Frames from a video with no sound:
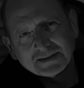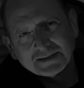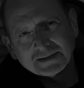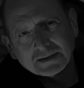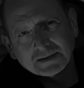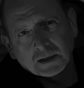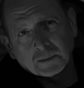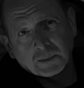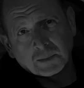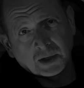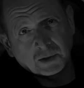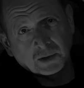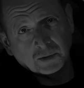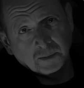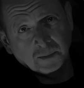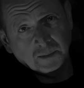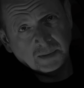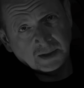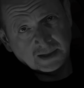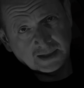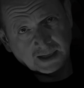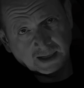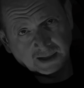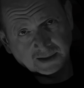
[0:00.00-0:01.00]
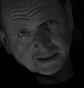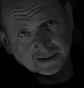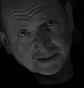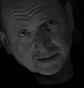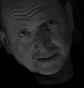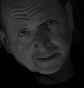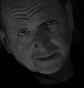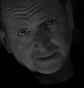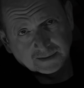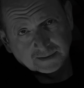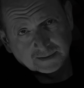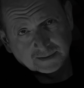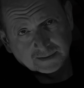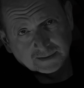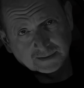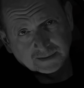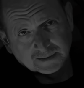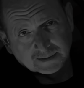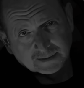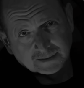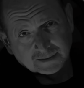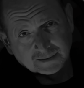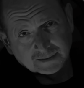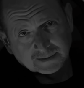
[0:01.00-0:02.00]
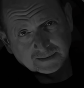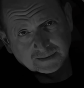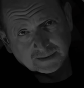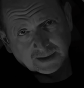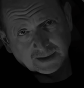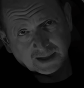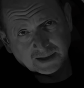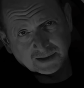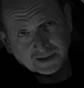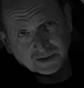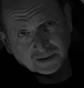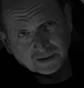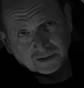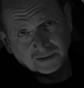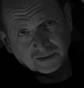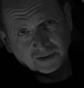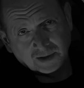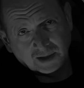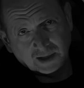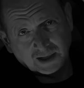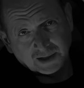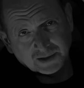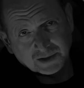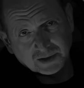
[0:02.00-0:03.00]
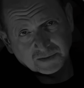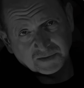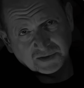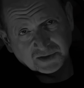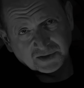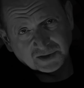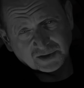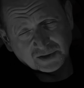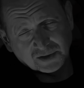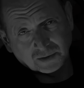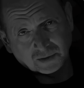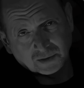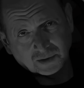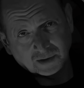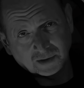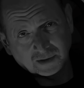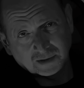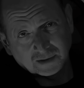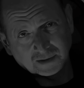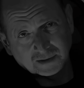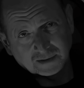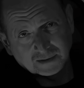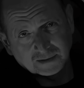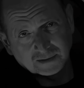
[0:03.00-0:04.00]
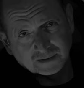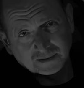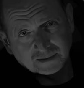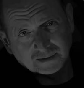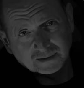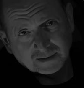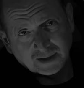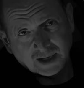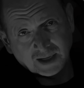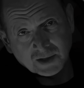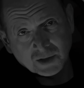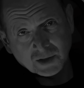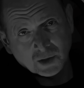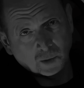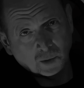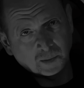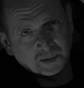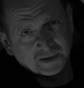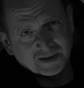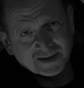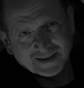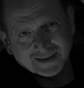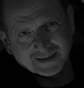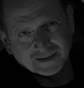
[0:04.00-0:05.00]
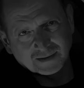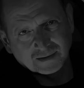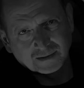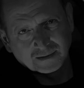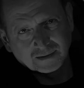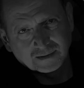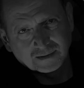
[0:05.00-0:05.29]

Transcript: about midnight, I turned the latch of his door and opened it.